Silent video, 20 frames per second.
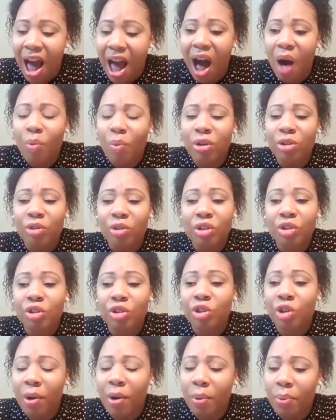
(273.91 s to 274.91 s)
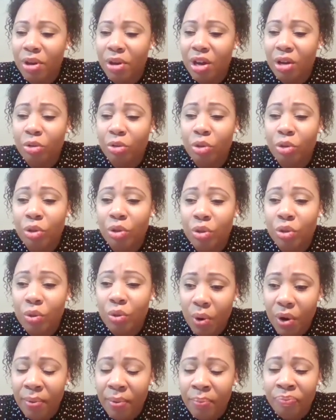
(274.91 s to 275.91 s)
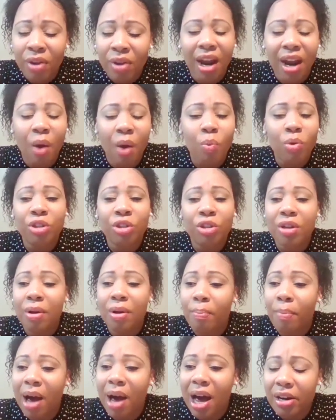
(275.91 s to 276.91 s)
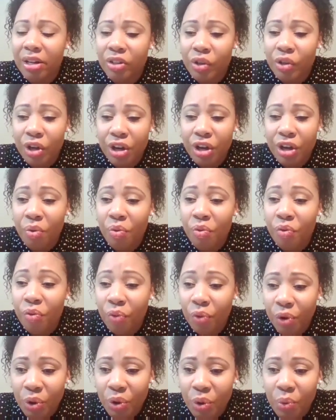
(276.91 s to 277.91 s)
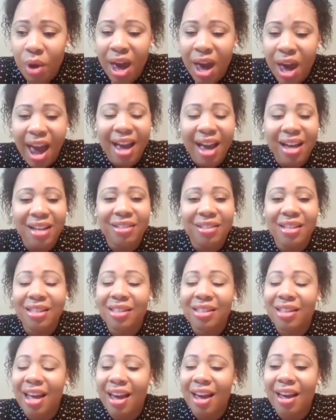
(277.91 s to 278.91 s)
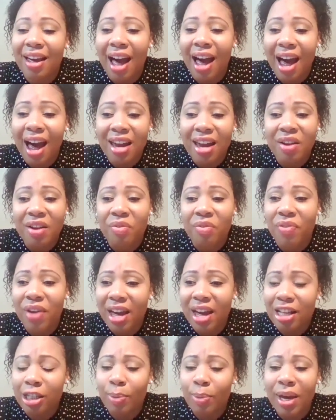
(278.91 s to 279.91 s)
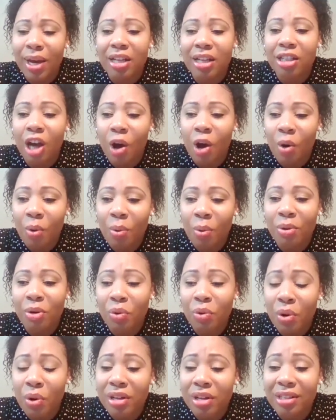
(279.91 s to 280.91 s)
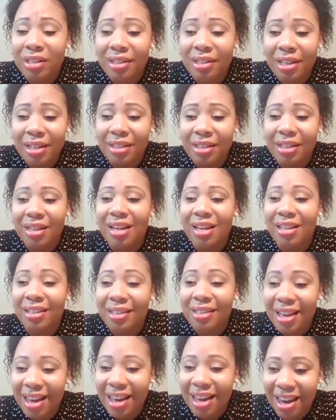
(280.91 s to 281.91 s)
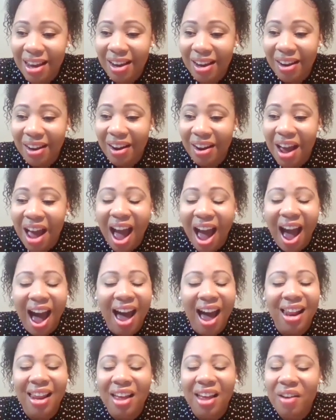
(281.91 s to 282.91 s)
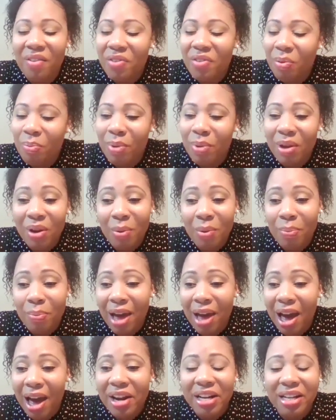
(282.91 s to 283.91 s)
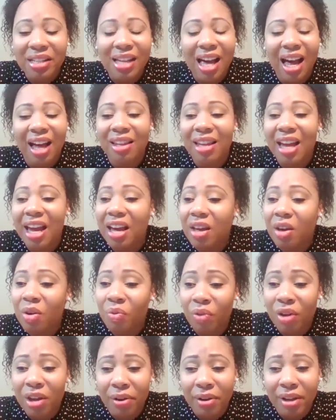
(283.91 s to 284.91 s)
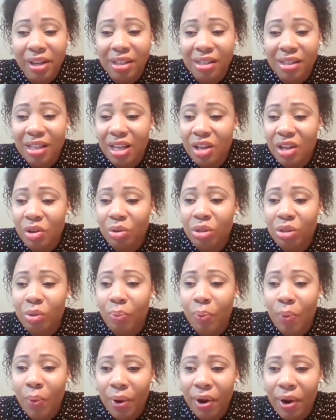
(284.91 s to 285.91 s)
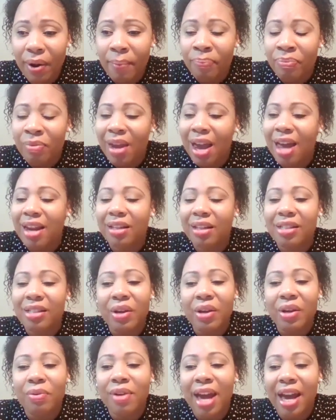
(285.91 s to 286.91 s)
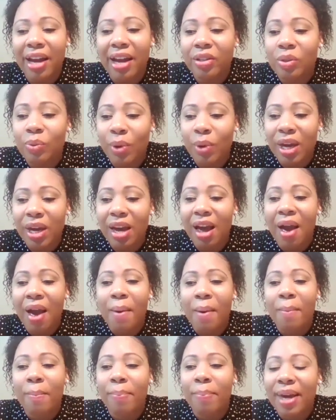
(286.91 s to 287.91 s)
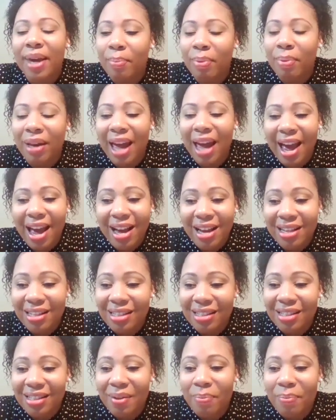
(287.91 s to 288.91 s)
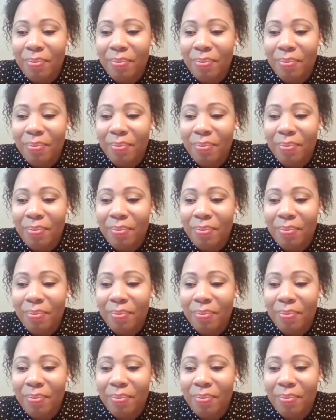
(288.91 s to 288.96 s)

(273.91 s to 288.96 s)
I want you to sharpen your sword, and I want you to monitor your fruit and just thank God in advance, because open door season is here. I love you, Building Blockers. I thank you for your continued support. And until next week, be blessed.